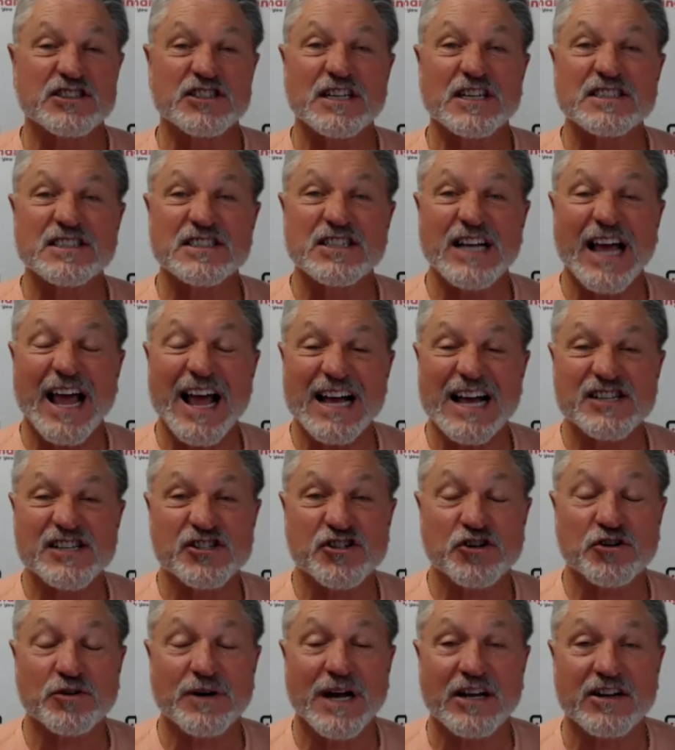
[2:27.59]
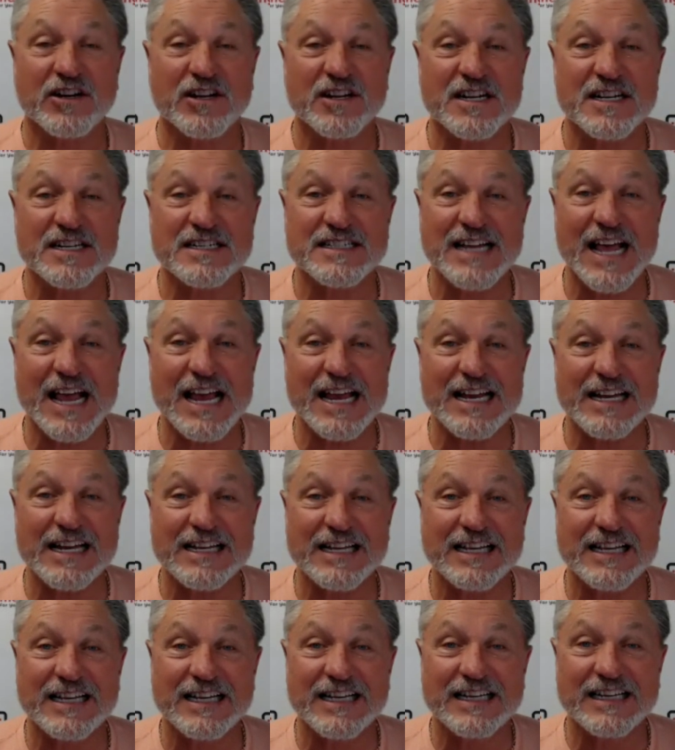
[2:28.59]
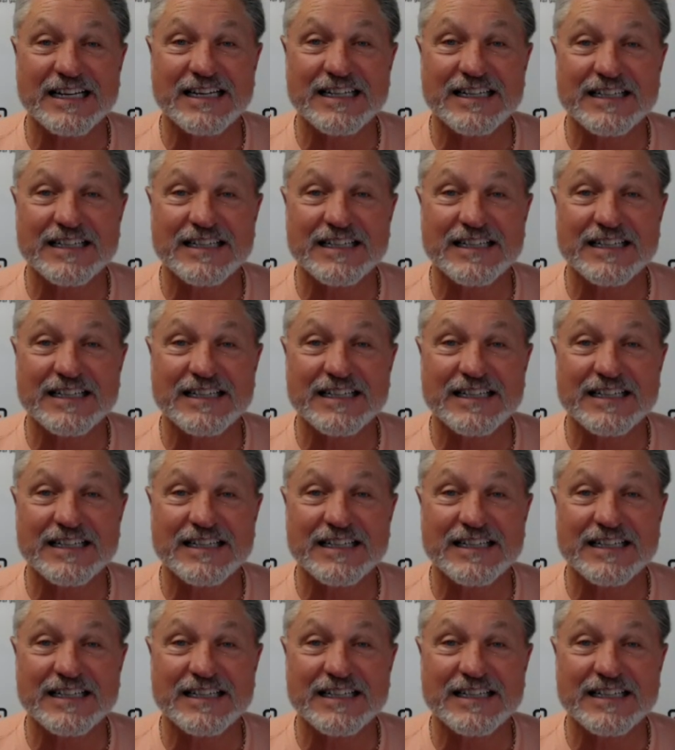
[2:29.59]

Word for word: just to ask her out on a date,